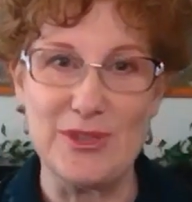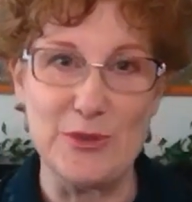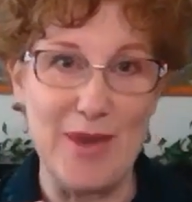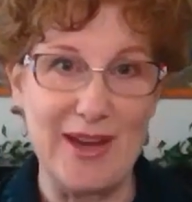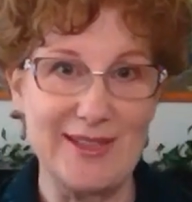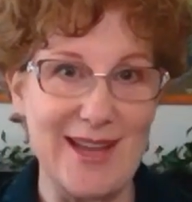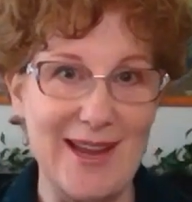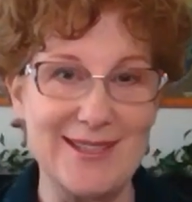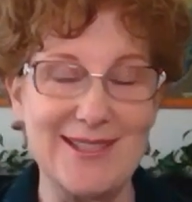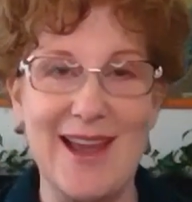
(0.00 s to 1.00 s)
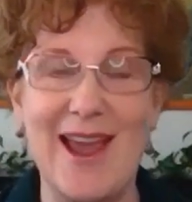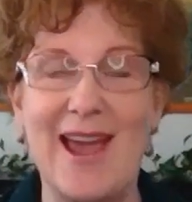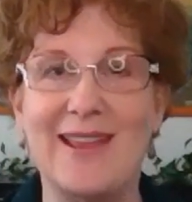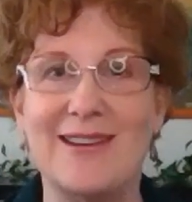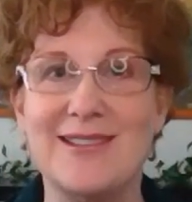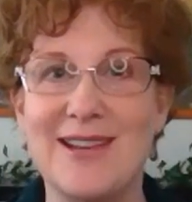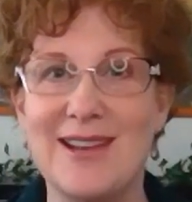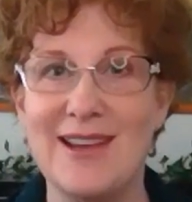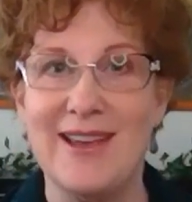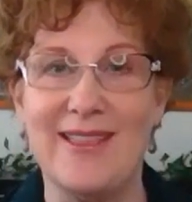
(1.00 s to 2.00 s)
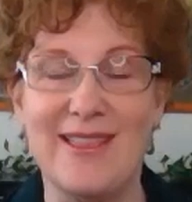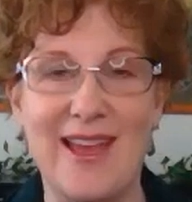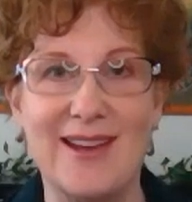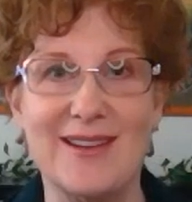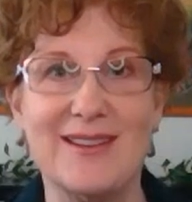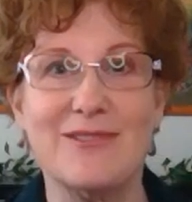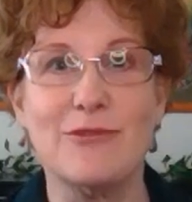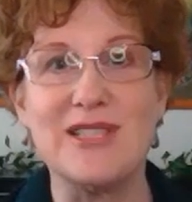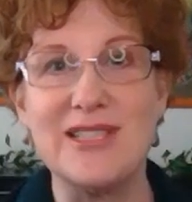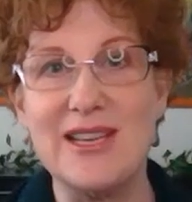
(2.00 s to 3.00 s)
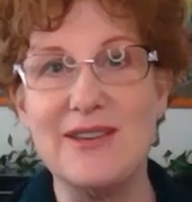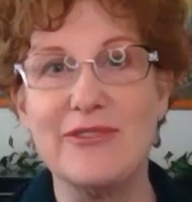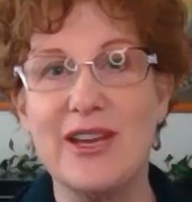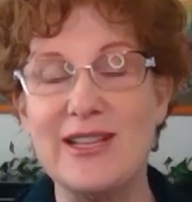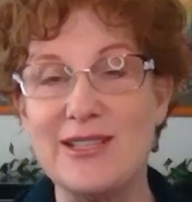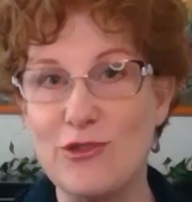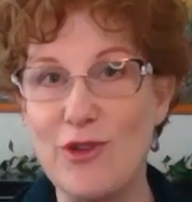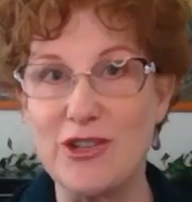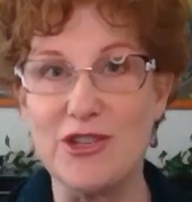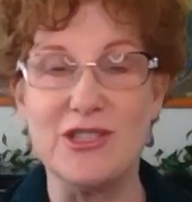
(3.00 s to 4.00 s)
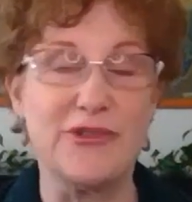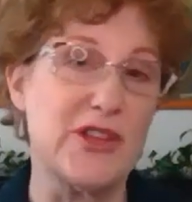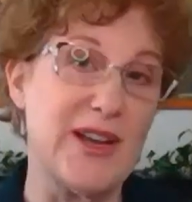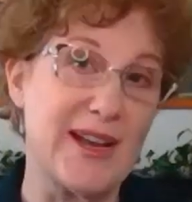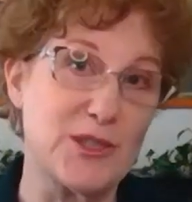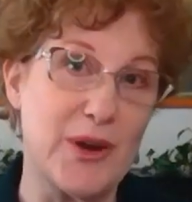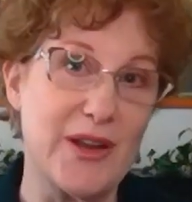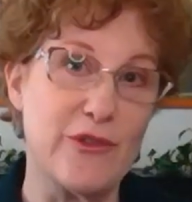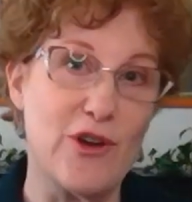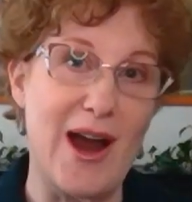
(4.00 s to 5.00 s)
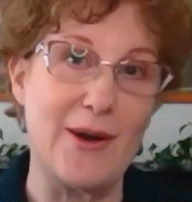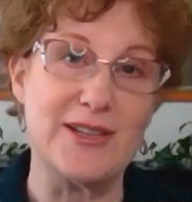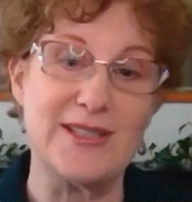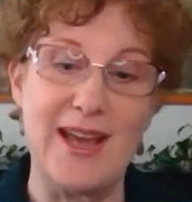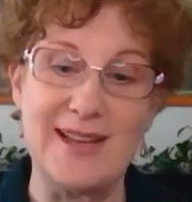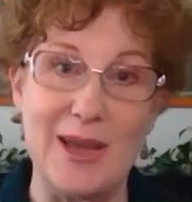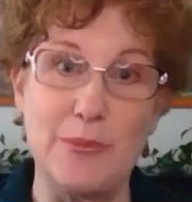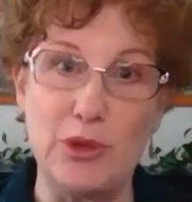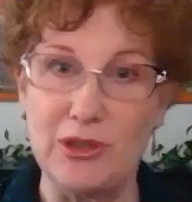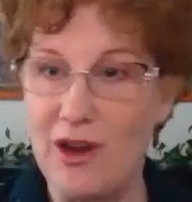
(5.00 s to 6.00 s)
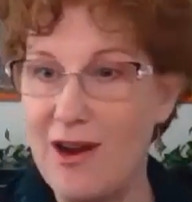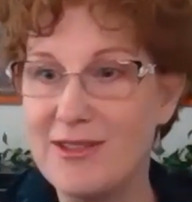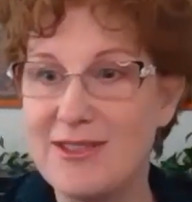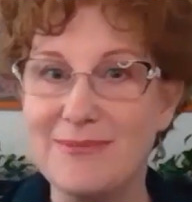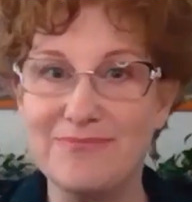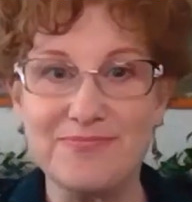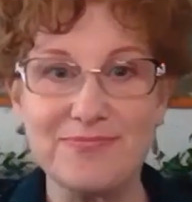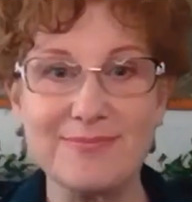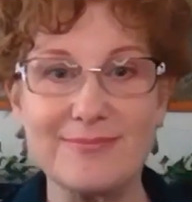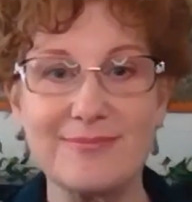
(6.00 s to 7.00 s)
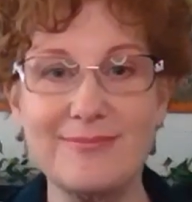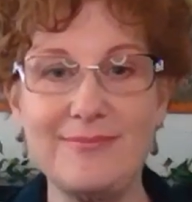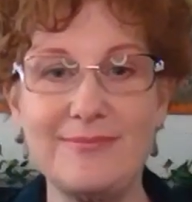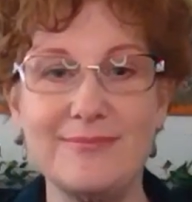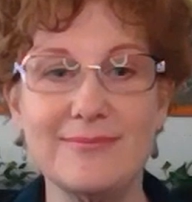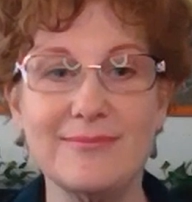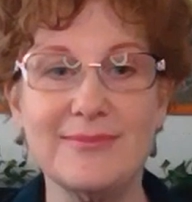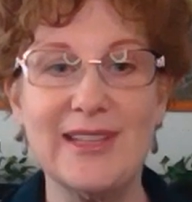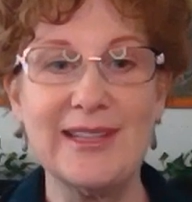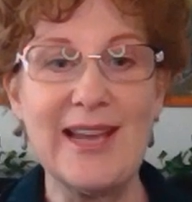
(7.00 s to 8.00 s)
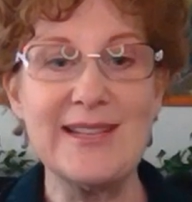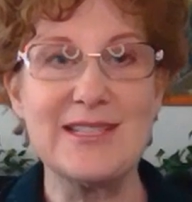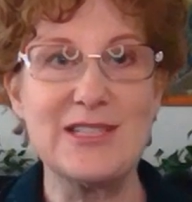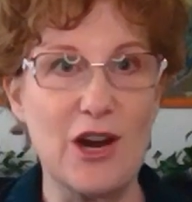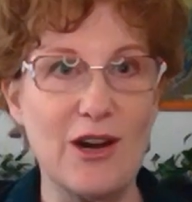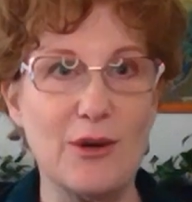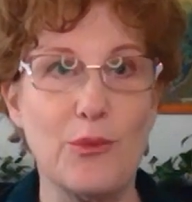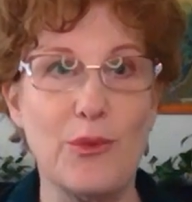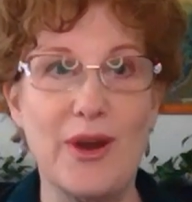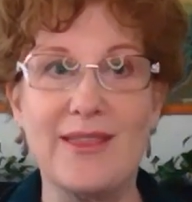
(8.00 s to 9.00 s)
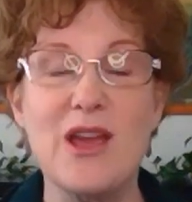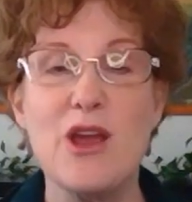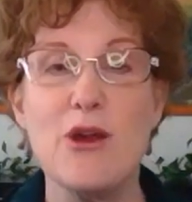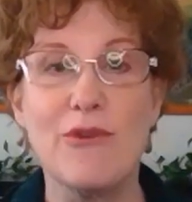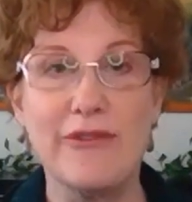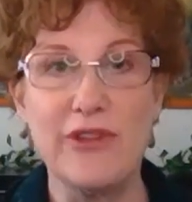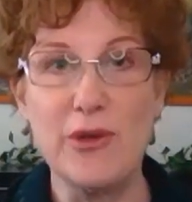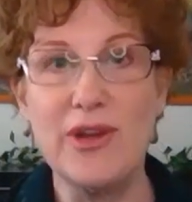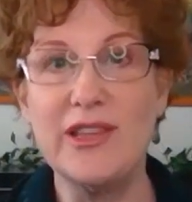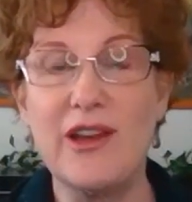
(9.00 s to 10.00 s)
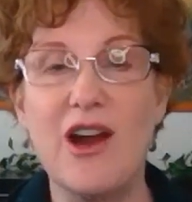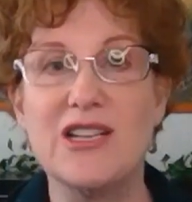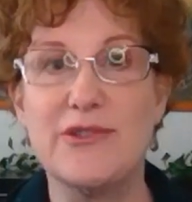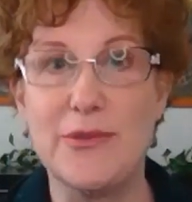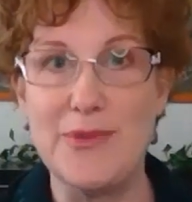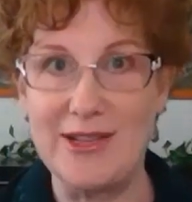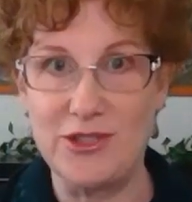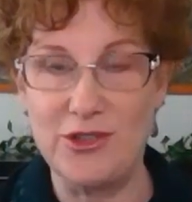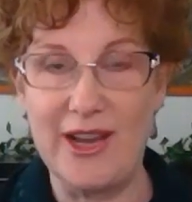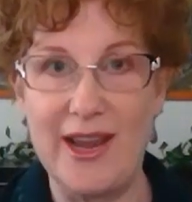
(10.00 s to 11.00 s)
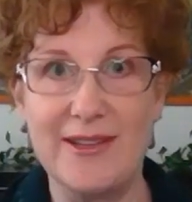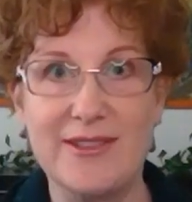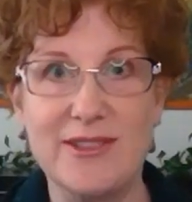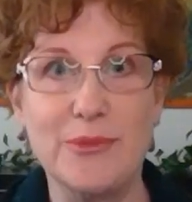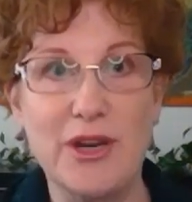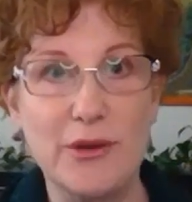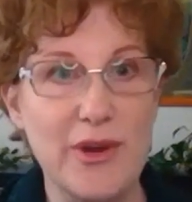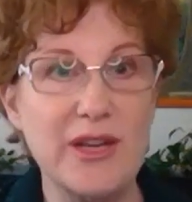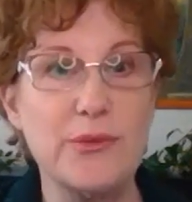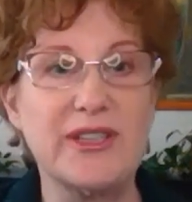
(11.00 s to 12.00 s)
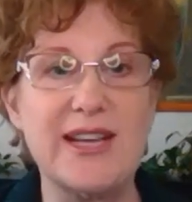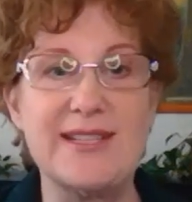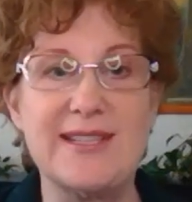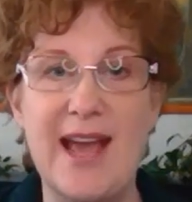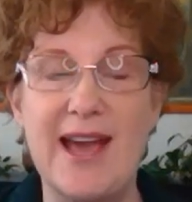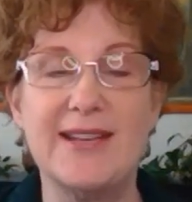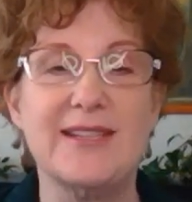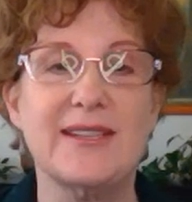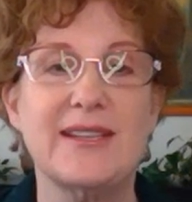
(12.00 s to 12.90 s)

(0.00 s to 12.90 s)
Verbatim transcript: to meditate and then receive instructions for the next 24 hours as I pull cards. Let's start with reviewing the cards from yesterday. So I'm going to read what they said.